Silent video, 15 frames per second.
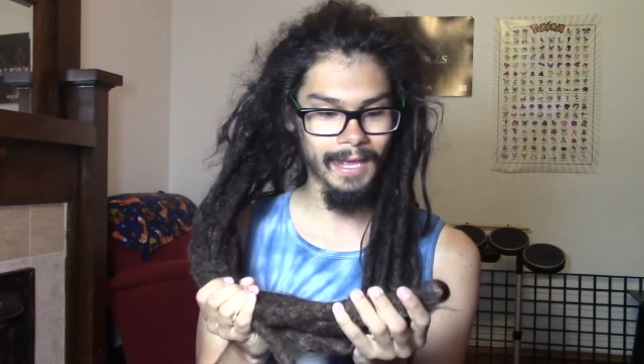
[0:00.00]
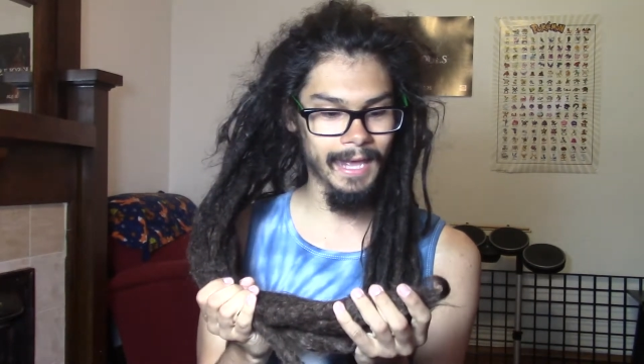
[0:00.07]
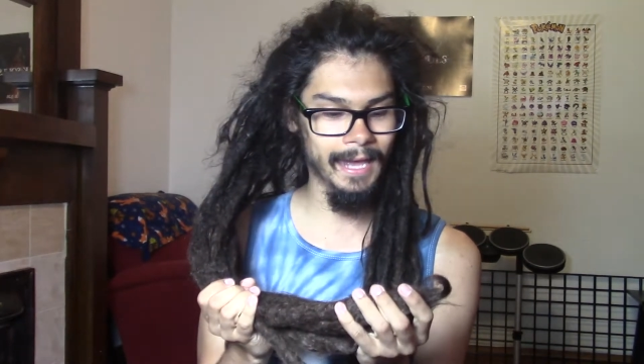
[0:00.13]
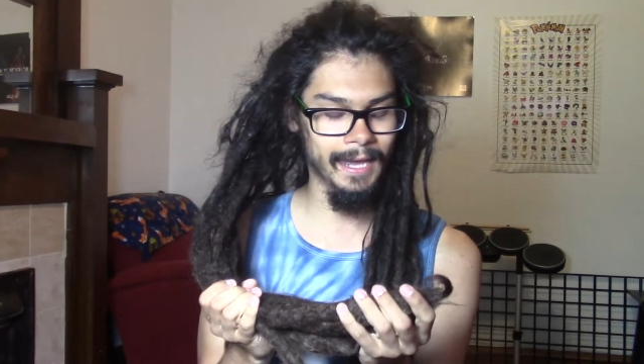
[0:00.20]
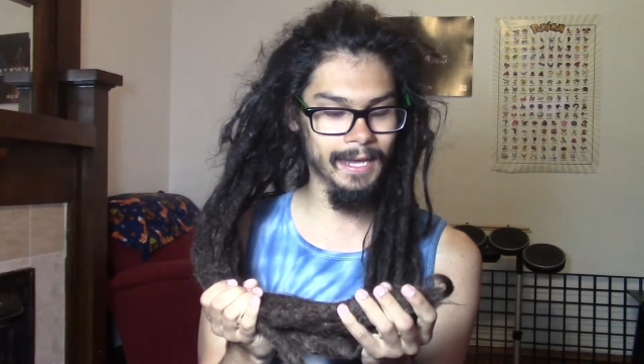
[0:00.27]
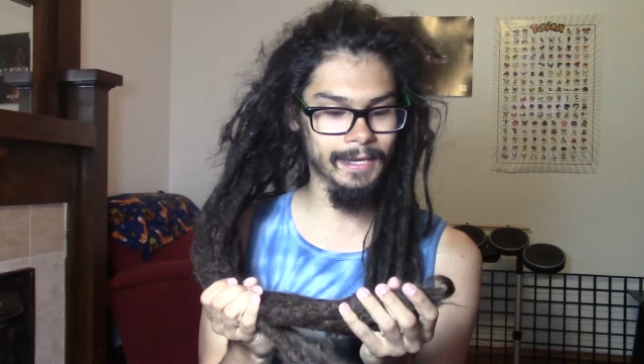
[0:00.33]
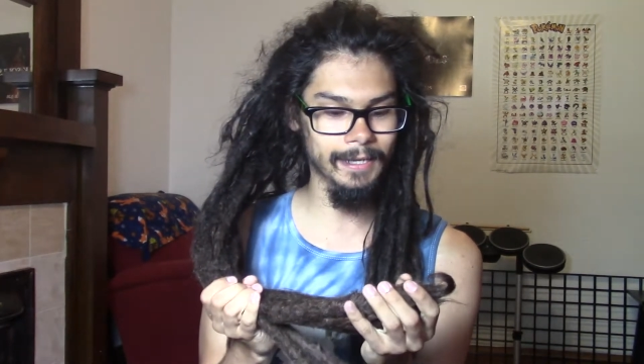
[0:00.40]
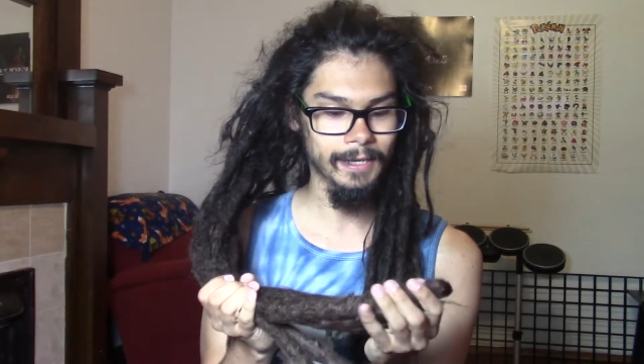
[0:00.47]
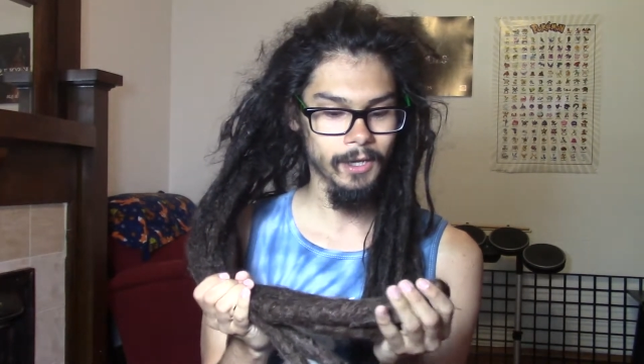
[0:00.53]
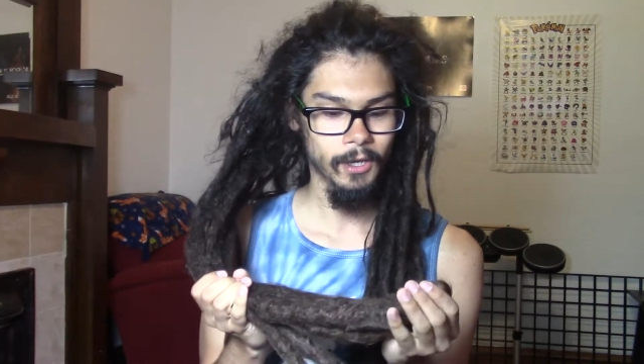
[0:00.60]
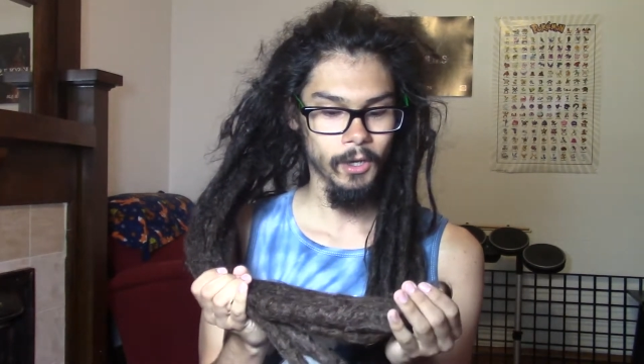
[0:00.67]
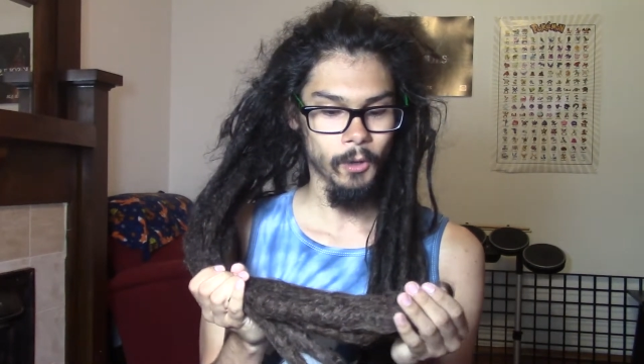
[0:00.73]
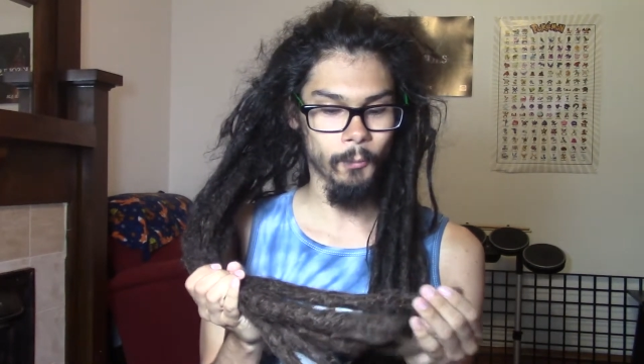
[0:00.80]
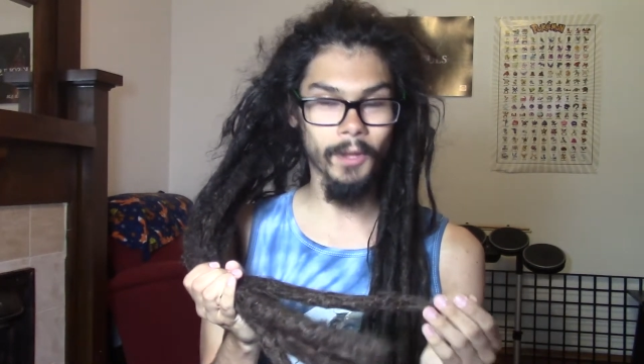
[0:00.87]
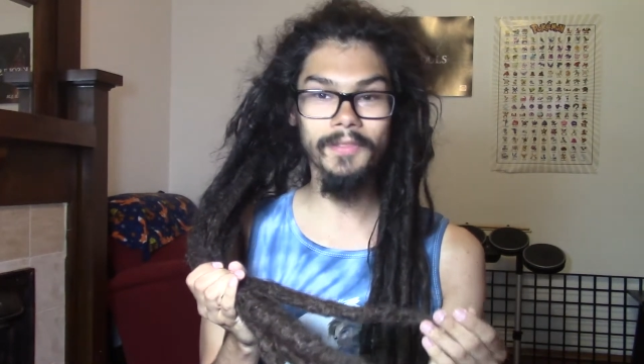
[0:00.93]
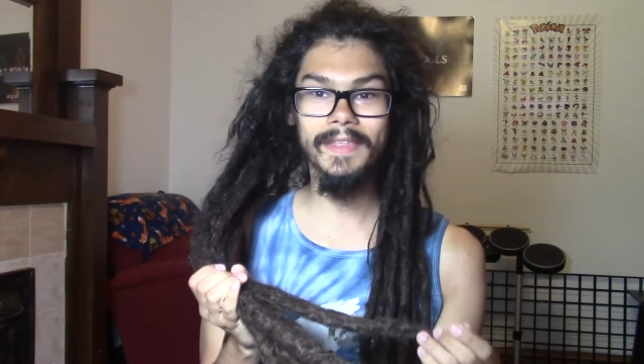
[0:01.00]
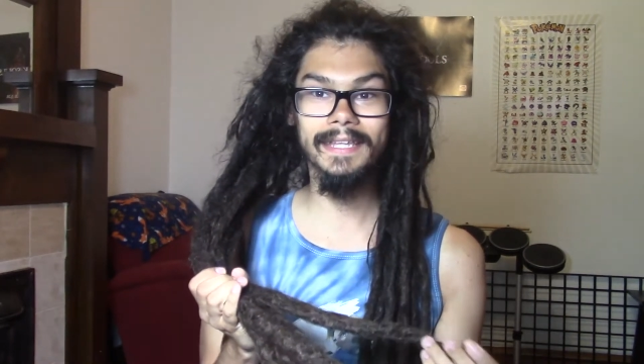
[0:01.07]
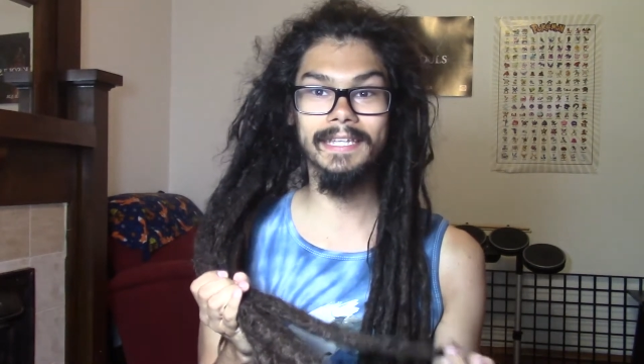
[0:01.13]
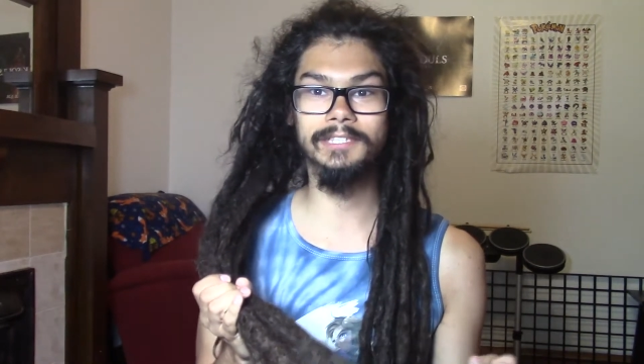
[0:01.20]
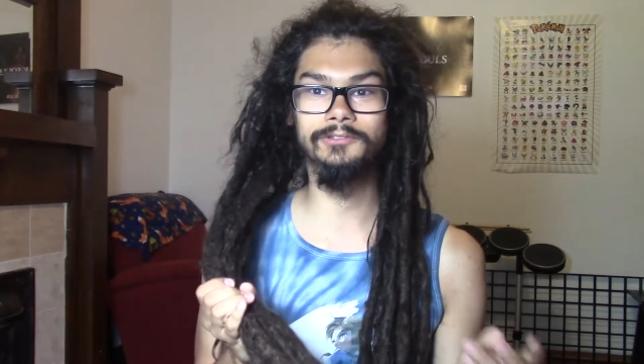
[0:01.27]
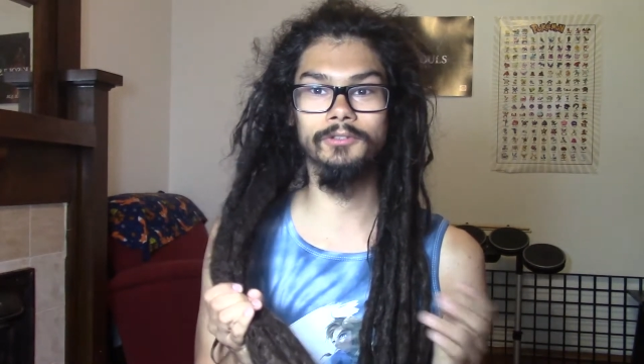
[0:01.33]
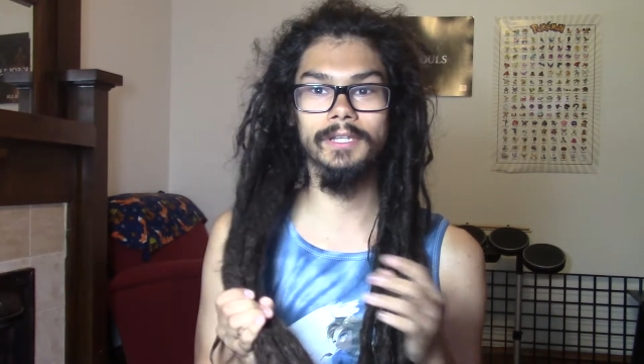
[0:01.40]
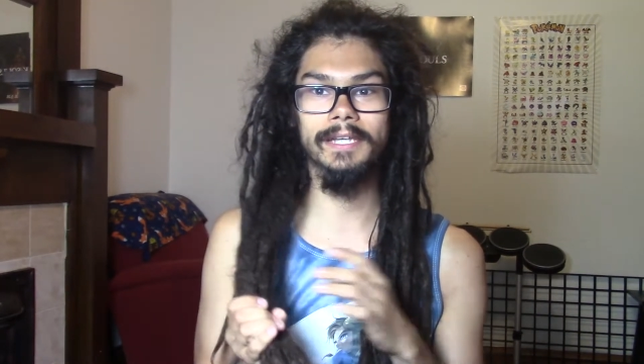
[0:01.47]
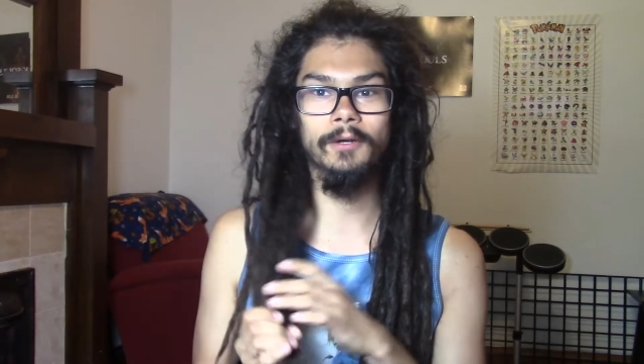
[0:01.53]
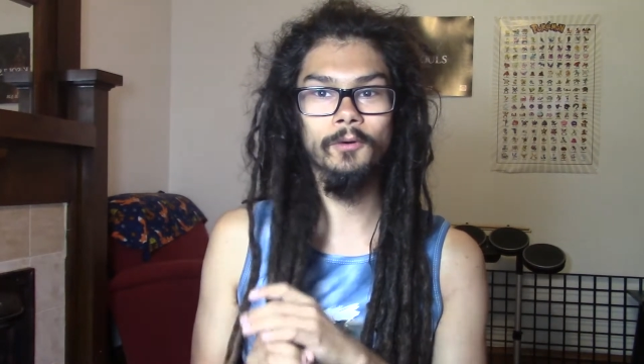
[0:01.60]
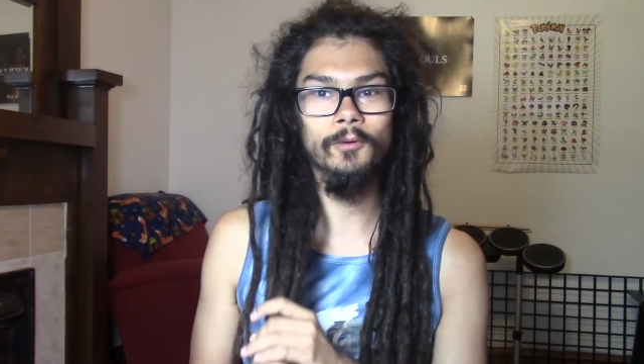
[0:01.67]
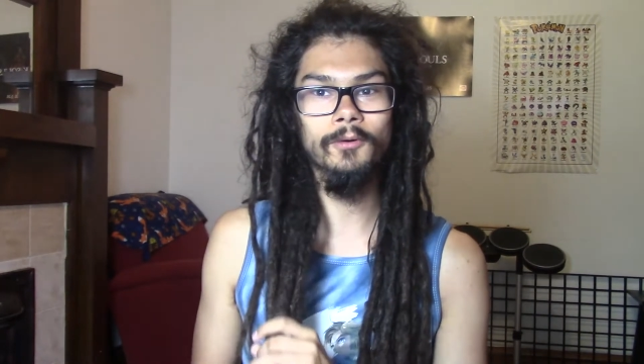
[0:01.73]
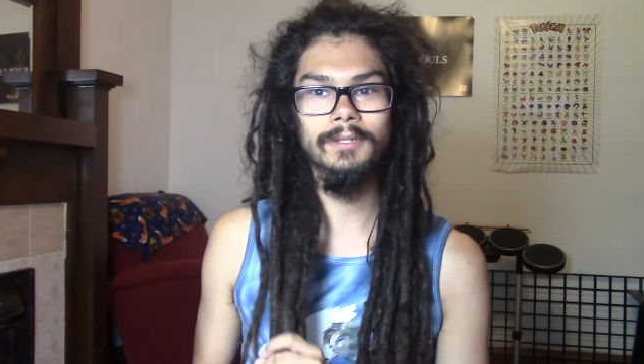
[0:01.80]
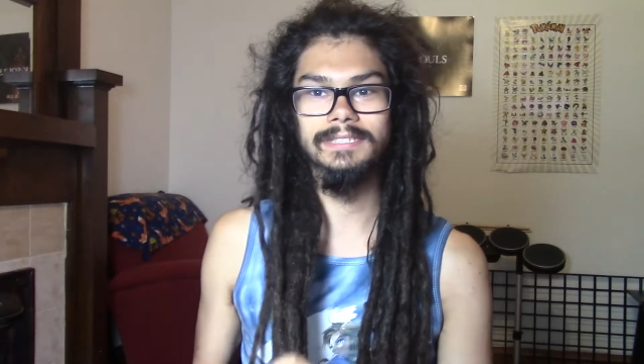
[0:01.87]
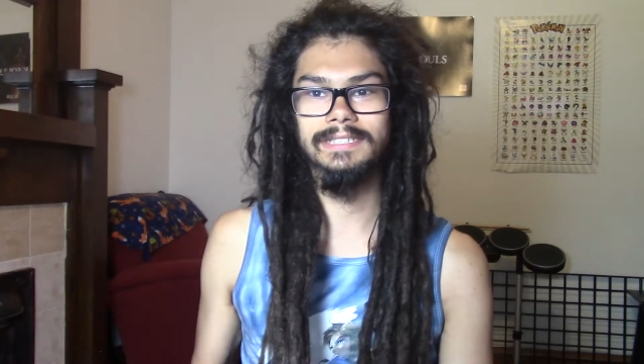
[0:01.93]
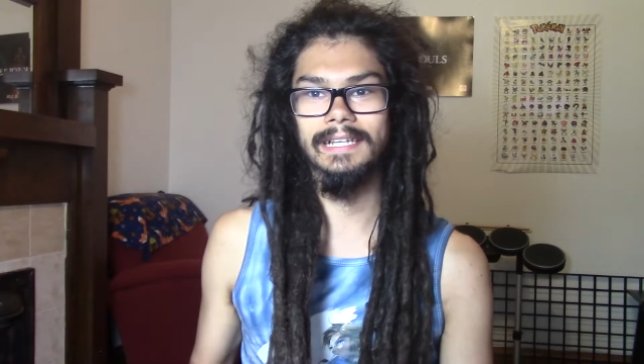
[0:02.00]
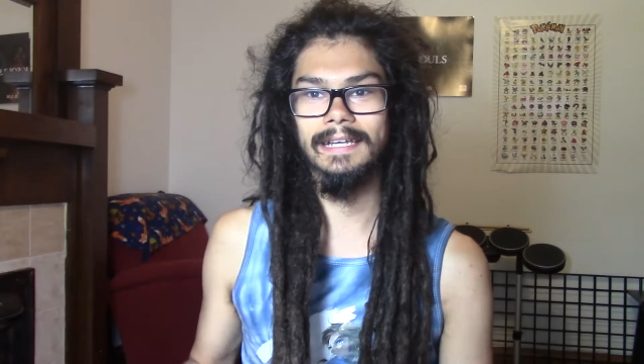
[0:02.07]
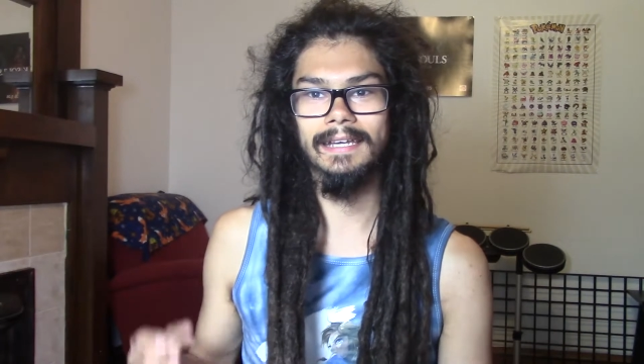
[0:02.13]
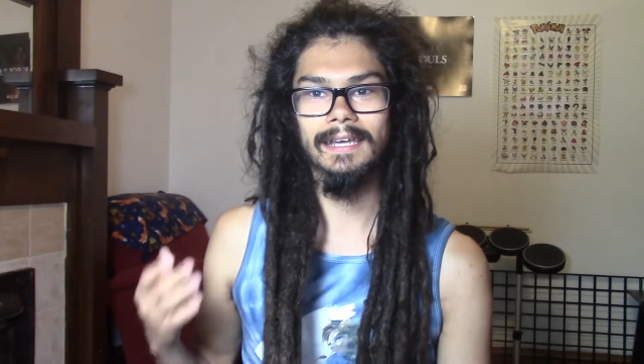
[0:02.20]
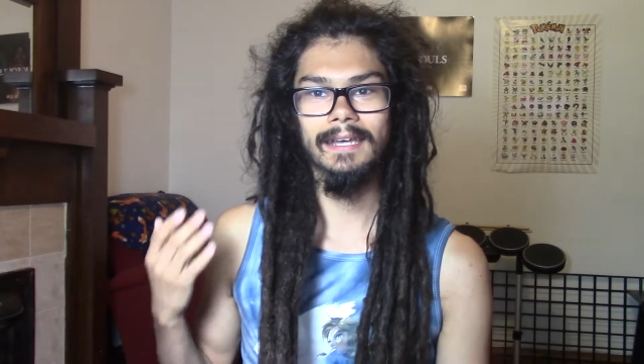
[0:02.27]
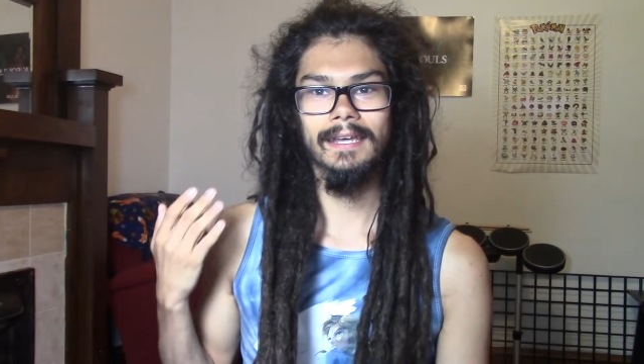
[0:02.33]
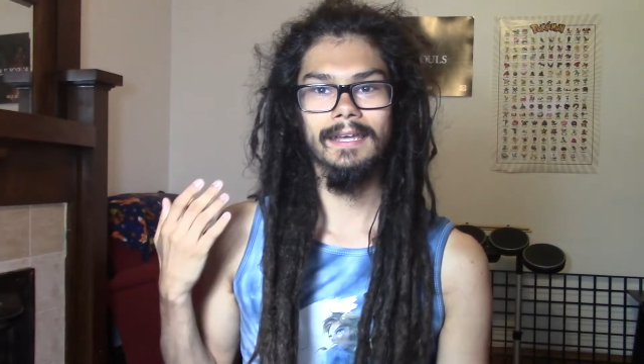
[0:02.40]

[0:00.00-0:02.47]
And one thing that's really cool is like